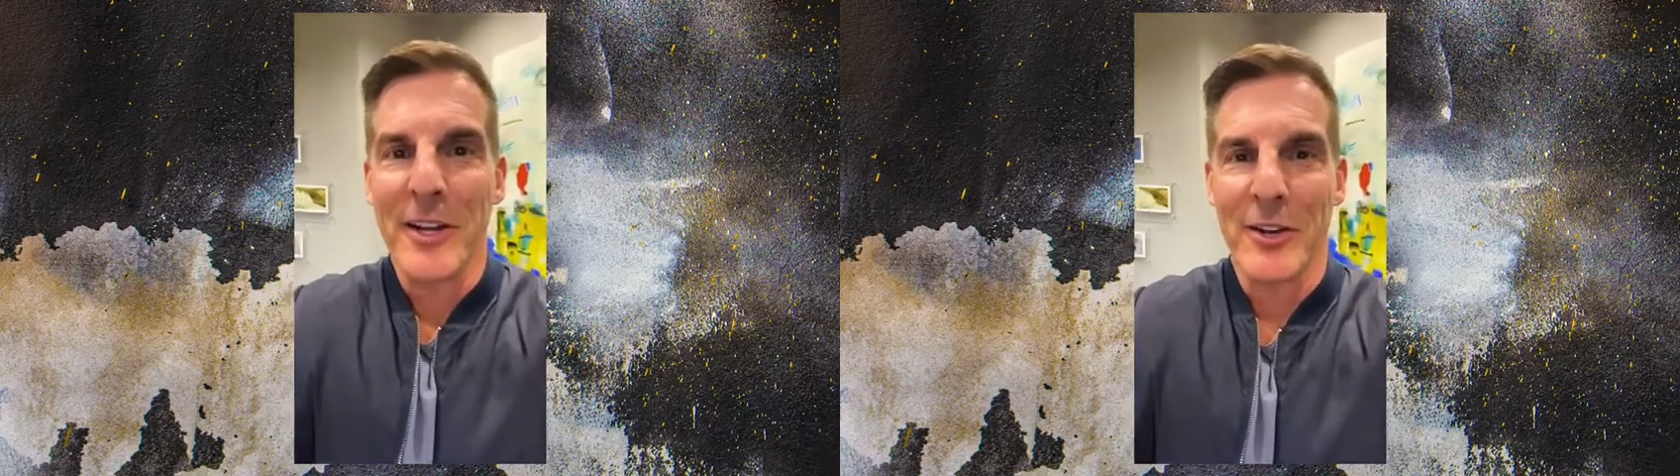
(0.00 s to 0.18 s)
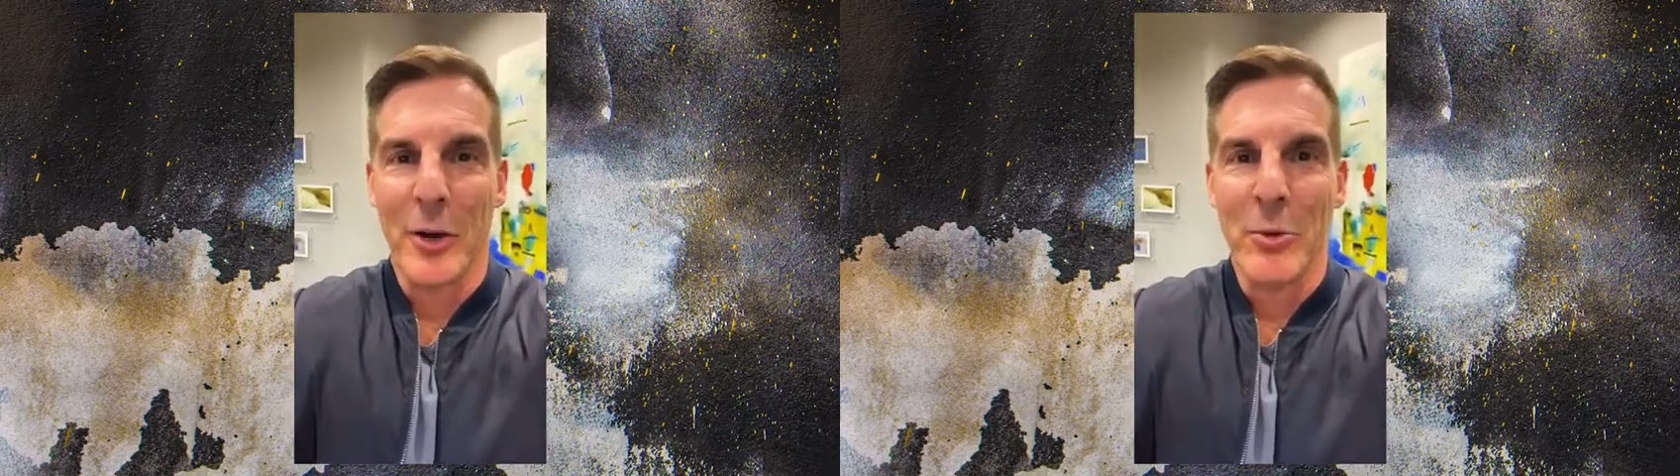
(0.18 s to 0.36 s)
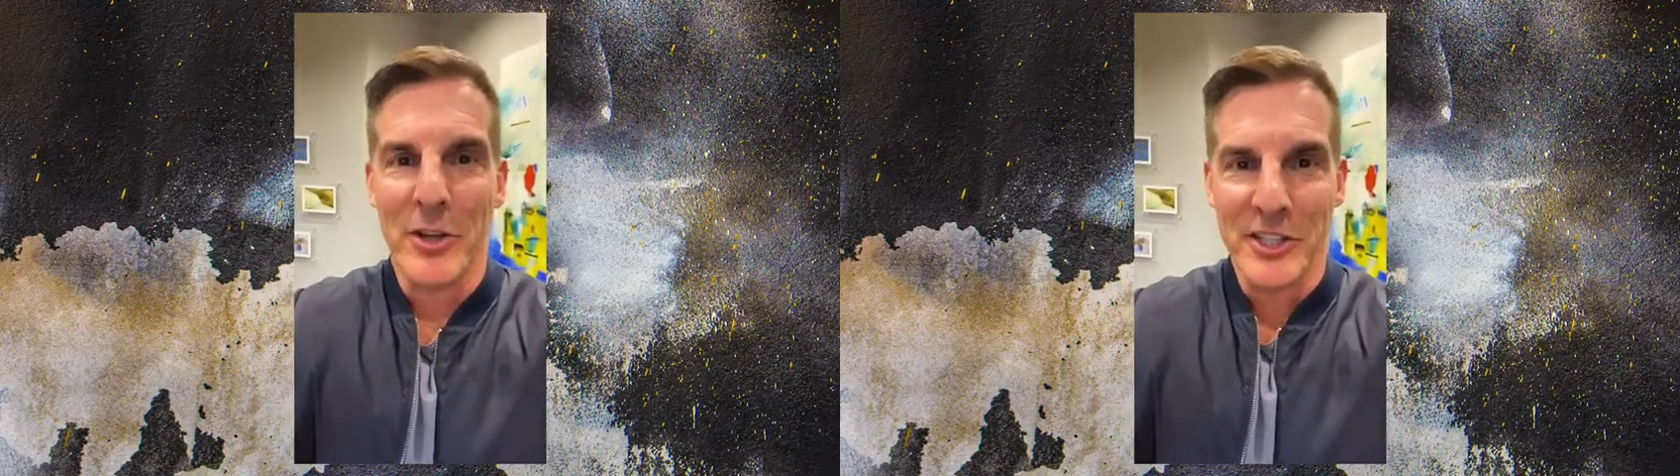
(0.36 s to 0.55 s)

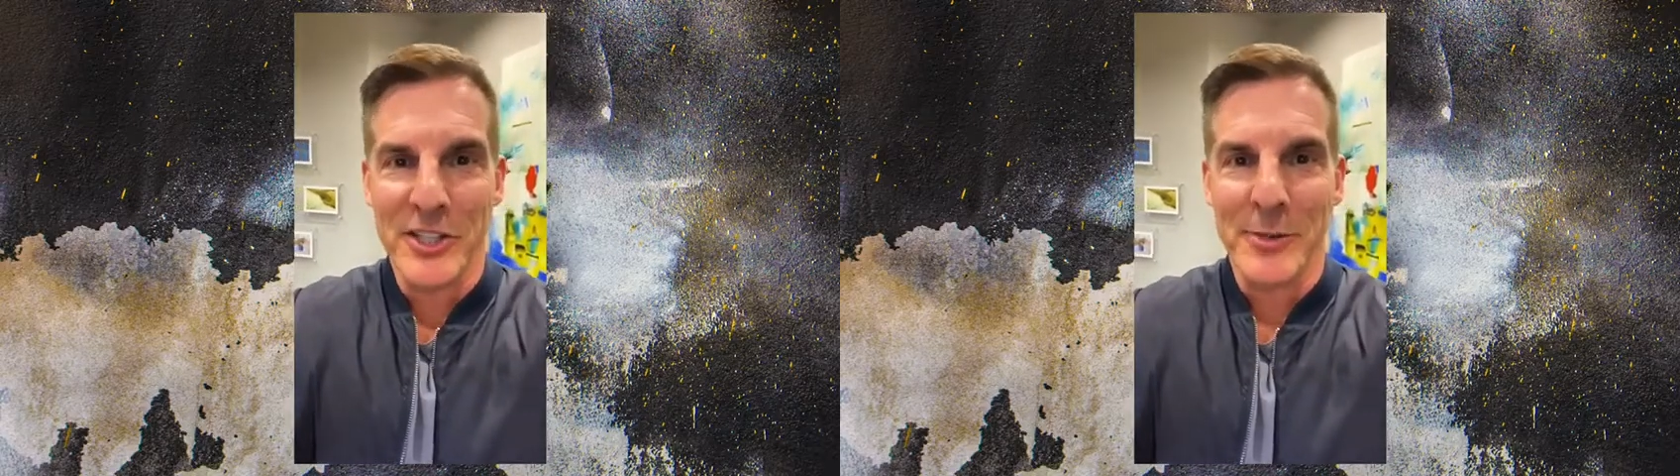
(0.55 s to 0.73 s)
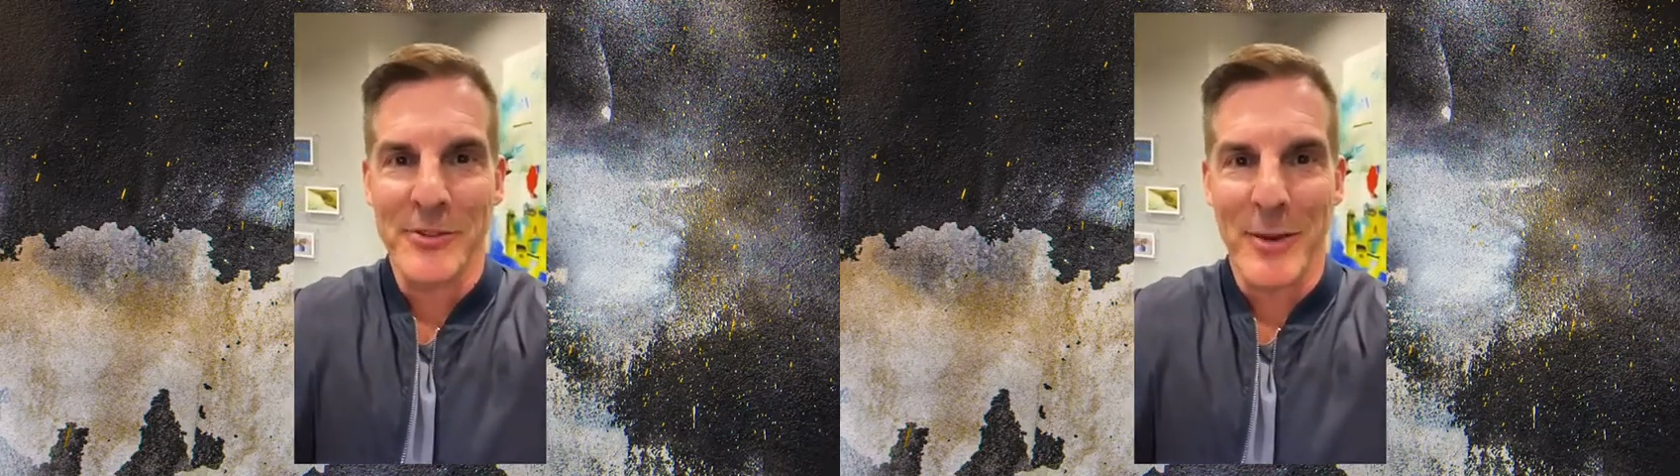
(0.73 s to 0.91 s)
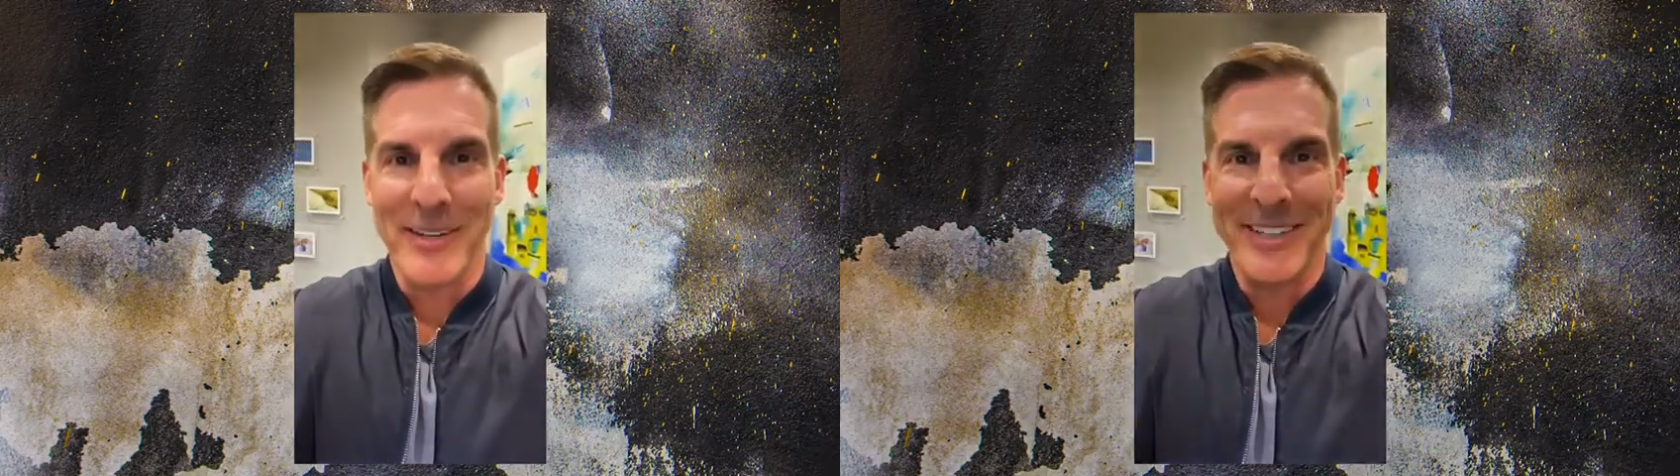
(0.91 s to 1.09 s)
Global Leadership
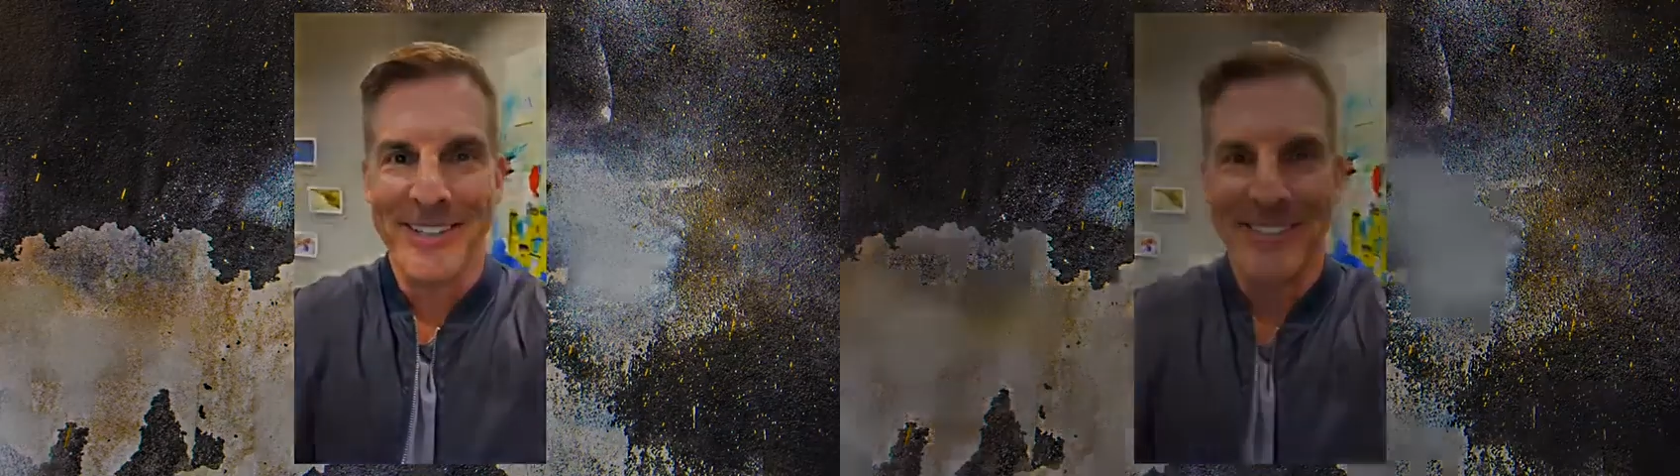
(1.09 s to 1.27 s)
Summit.